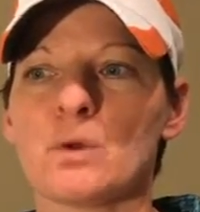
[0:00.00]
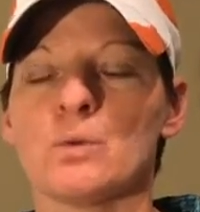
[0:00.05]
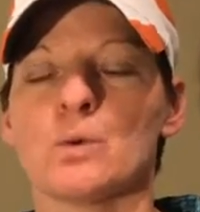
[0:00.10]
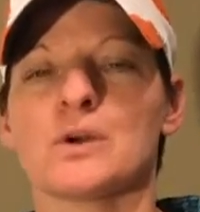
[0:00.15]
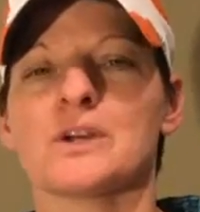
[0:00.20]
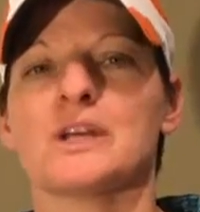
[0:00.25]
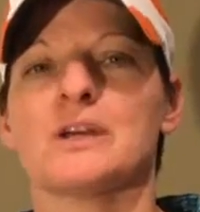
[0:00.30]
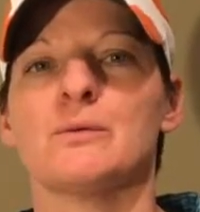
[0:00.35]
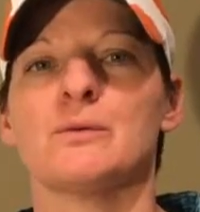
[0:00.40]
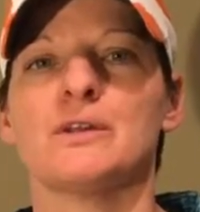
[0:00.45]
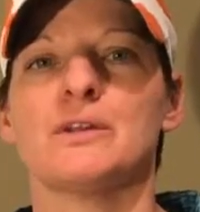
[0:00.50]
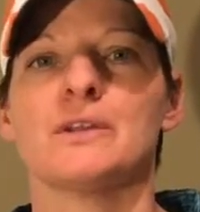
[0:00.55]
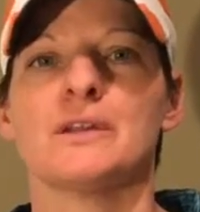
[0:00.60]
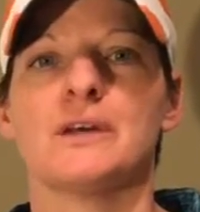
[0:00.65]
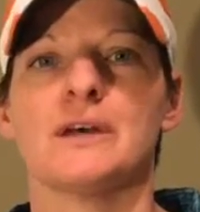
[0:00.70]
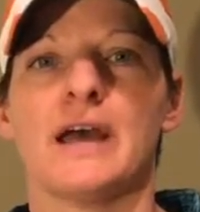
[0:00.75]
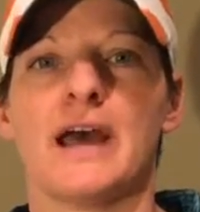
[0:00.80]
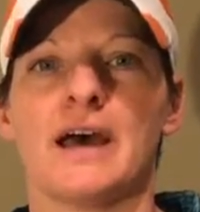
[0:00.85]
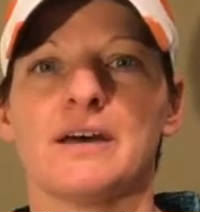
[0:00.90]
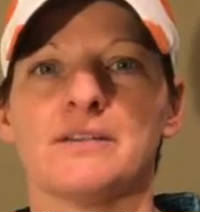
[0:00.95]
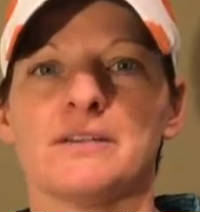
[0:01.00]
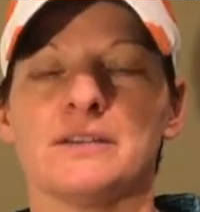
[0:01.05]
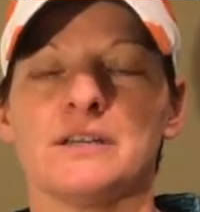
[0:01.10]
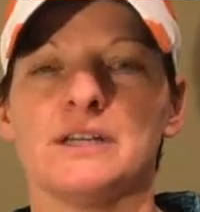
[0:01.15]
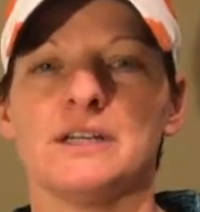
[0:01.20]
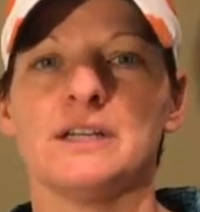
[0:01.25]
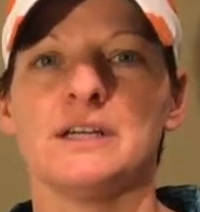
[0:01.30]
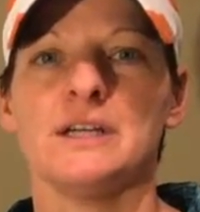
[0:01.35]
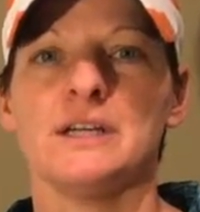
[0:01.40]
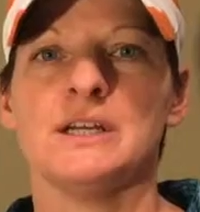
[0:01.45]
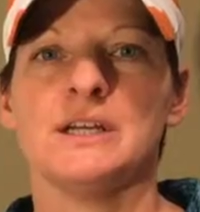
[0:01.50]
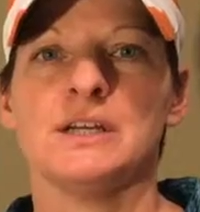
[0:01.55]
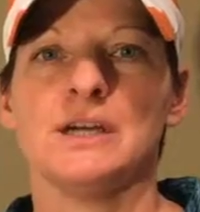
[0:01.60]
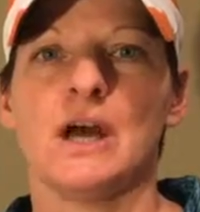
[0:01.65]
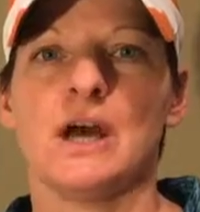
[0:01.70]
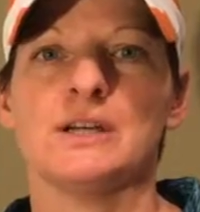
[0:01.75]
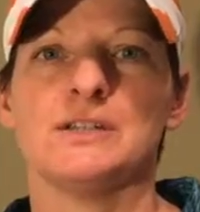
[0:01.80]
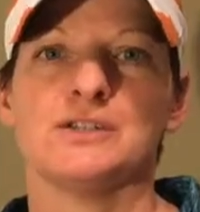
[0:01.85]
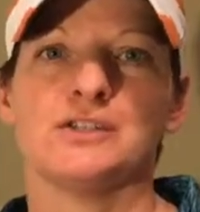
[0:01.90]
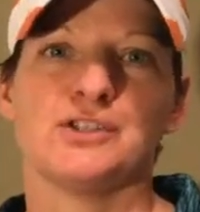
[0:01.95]
working with an athlete.
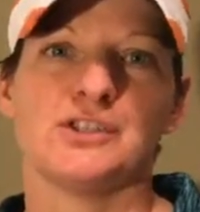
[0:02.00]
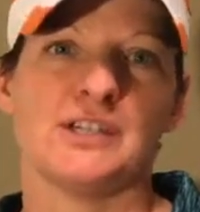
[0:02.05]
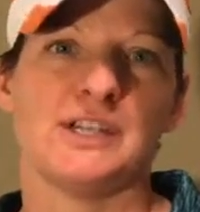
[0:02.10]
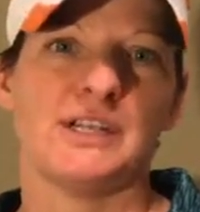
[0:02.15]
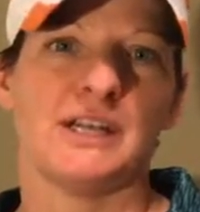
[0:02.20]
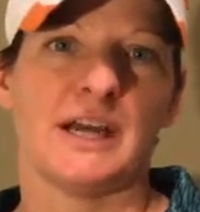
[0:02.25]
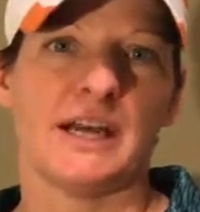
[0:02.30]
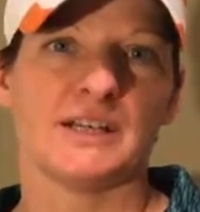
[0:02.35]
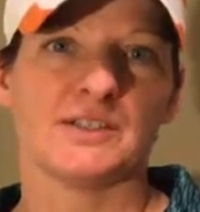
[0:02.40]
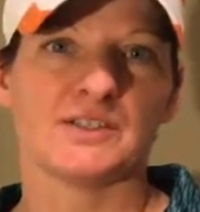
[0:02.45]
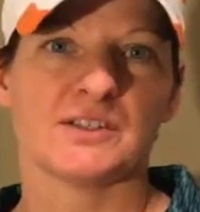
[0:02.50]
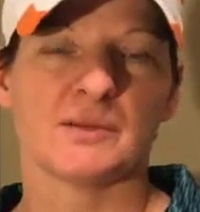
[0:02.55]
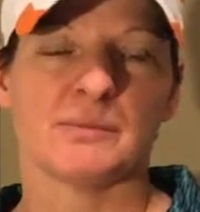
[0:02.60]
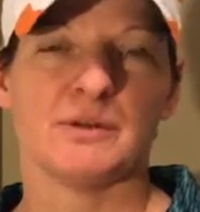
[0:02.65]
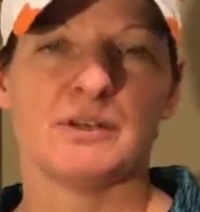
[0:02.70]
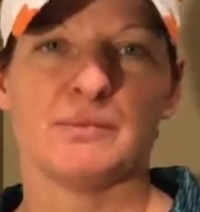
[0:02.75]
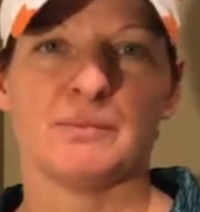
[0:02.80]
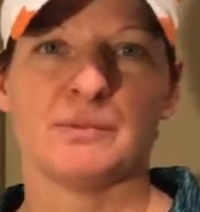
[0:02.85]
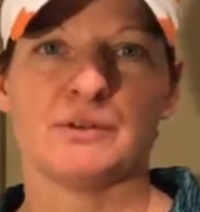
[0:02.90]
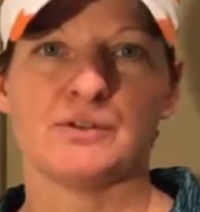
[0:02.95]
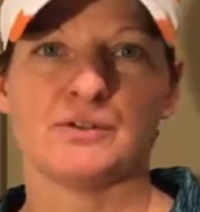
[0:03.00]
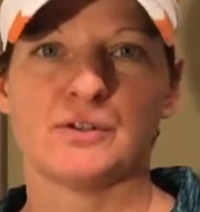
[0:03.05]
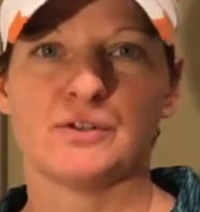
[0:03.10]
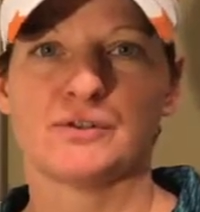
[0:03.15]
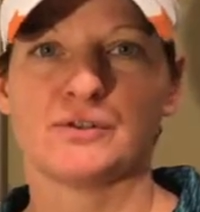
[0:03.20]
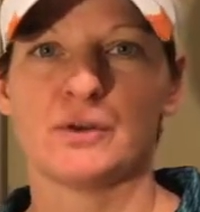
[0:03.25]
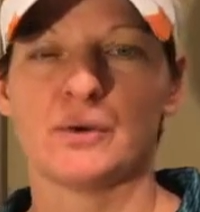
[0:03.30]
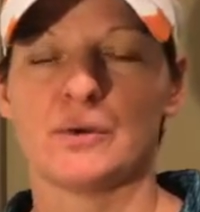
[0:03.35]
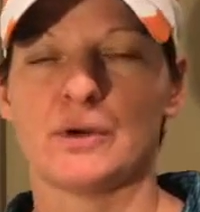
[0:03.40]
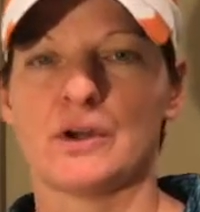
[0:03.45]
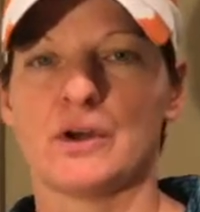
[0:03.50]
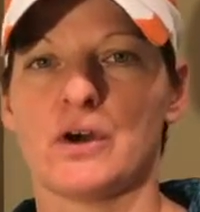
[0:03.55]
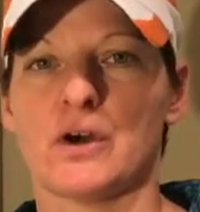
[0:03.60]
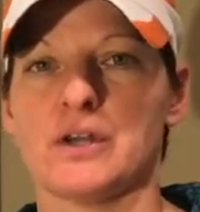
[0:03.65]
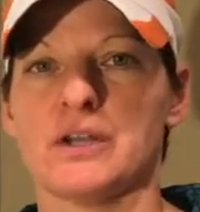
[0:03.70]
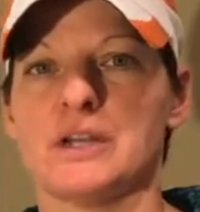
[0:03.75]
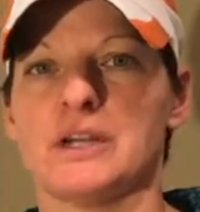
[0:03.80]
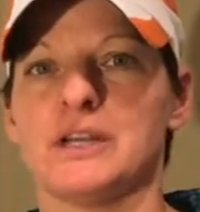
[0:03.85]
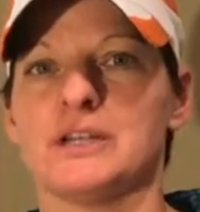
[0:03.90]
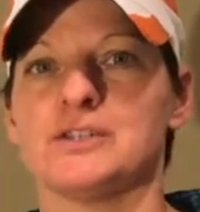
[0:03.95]
She has some hip issues going
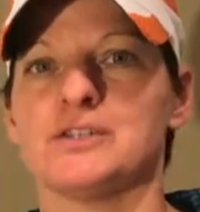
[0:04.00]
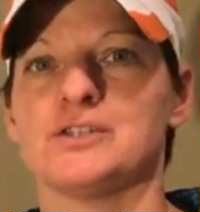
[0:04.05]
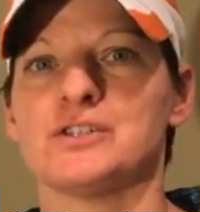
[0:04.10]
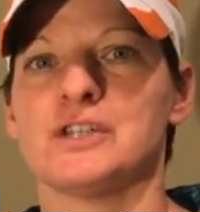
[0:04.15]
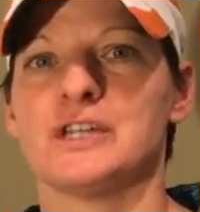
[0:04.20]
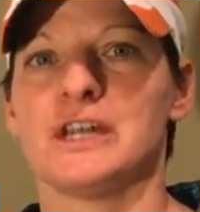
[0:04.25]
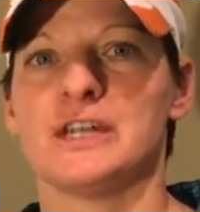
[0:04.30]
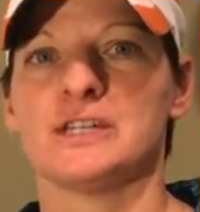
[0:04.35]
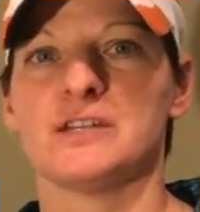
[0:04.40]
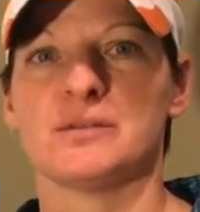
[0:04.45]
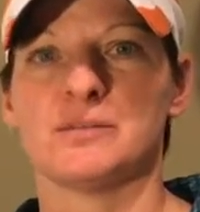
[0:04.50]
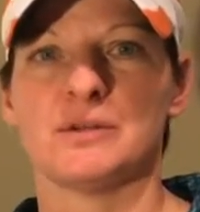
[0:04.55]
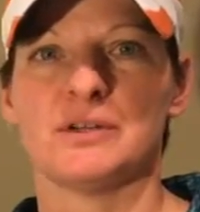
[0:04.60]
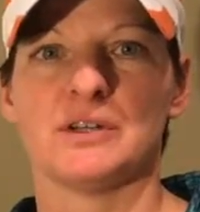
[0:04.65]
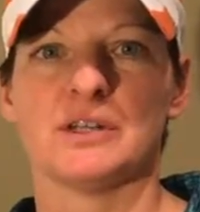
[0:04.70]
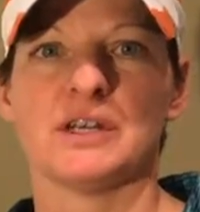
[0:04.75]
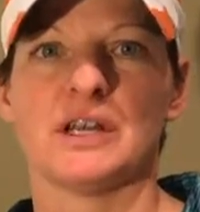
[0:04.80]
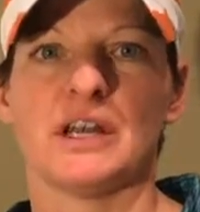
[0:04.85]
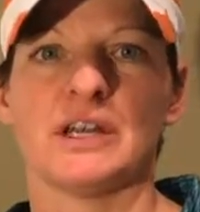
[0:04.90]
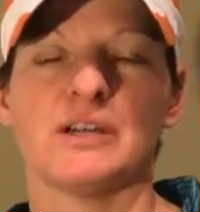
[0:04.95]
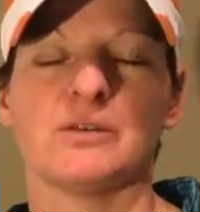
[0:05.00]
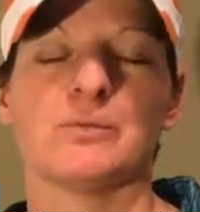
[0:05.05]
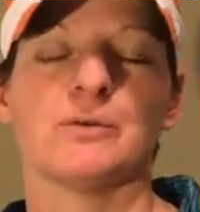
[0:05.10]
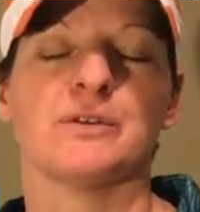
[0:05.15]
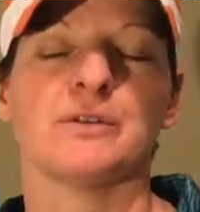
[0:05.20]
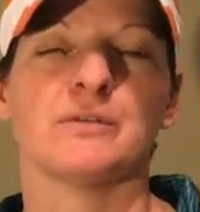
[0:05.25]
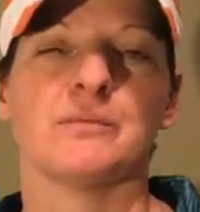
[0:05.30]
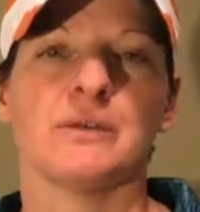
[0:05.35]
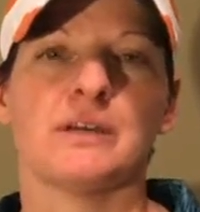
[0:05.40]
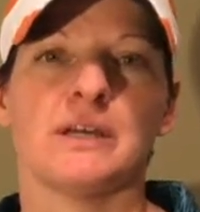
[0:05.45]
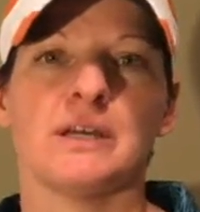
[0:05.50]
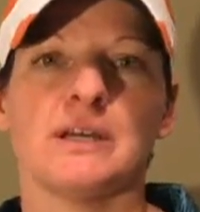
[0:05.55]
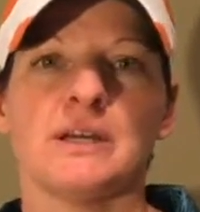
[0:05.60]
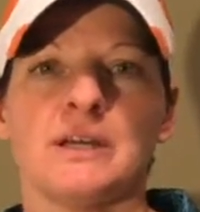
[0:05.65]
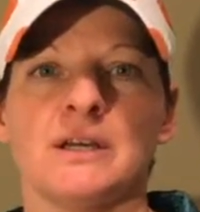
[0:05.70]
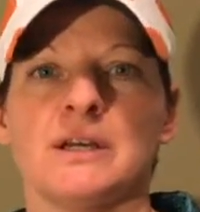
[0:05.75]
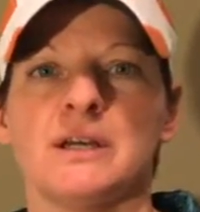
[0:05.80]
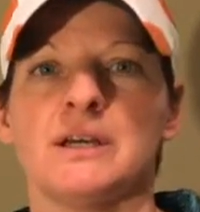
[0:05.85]
on, and she had communicated with me